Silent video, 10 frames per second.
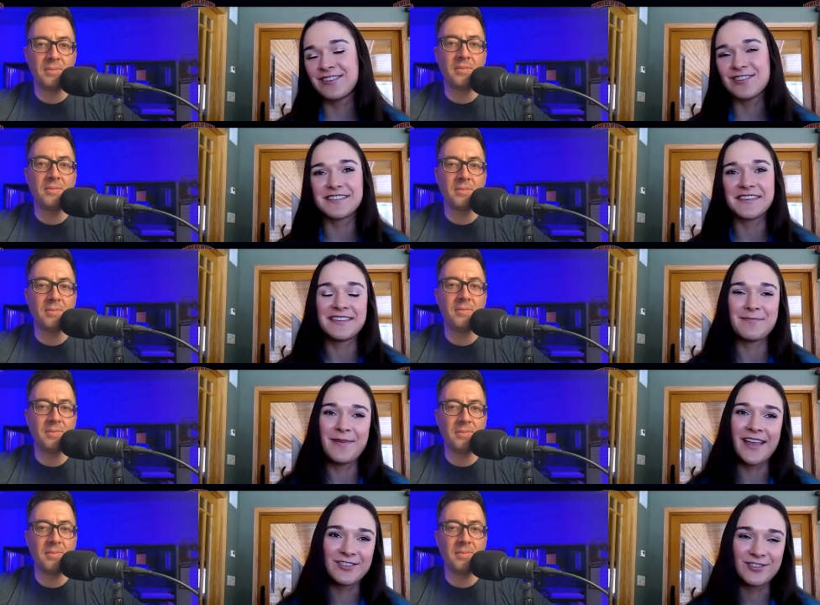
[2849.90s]
Speaker 1: kind of just like
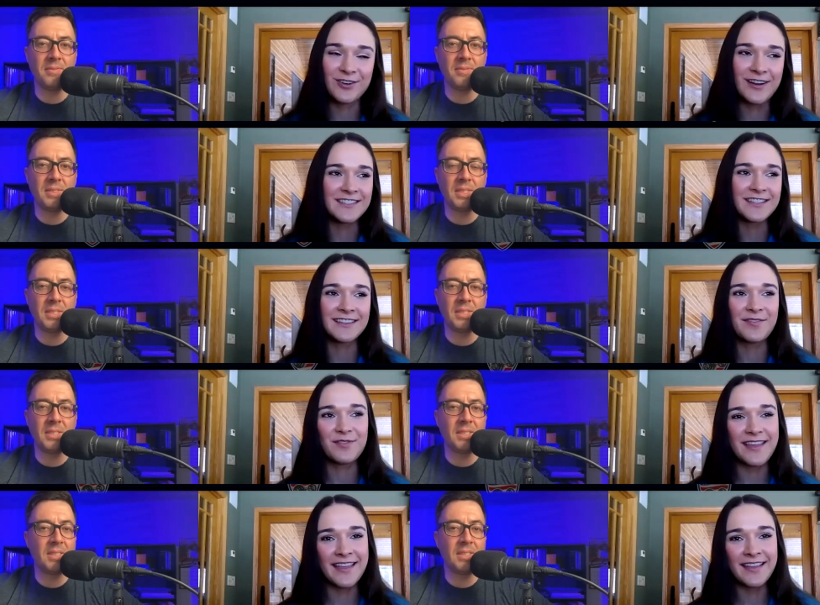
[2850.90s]
the page turned into
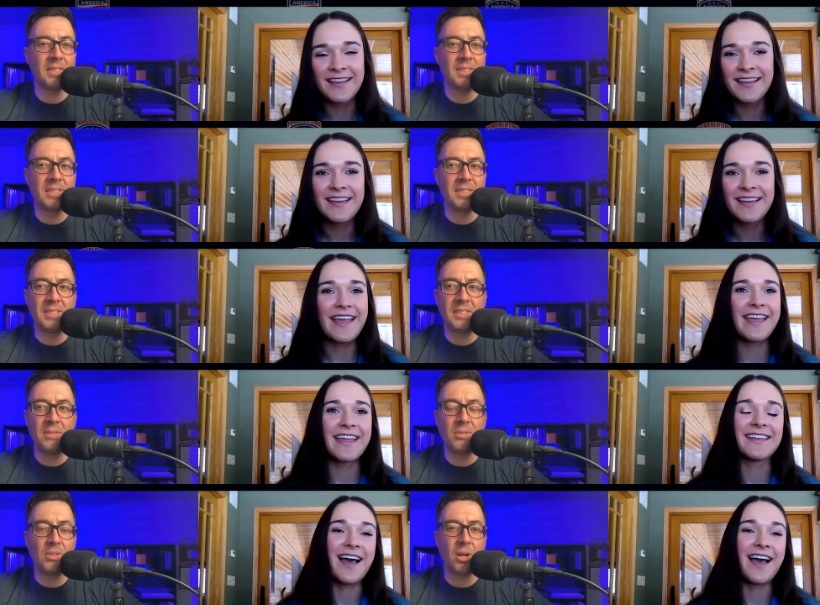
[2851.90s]
lifting.
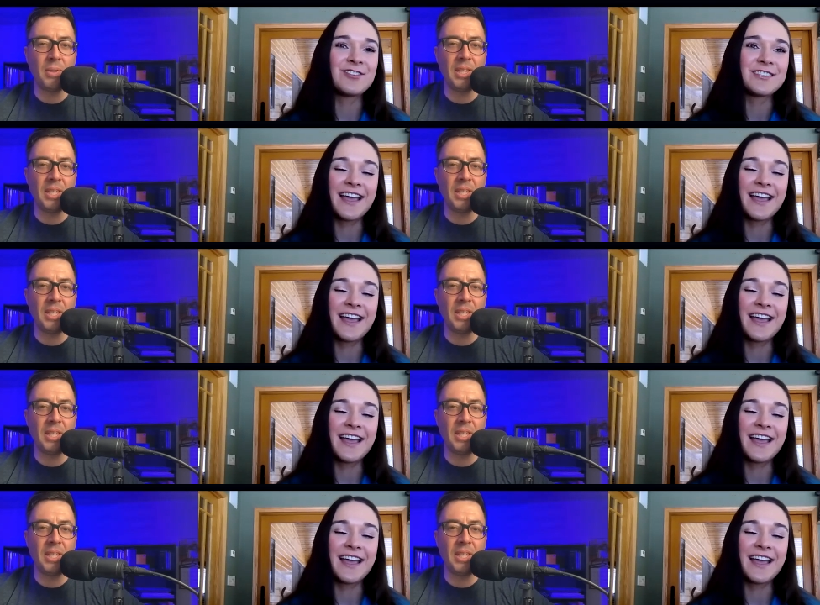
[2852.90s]
And I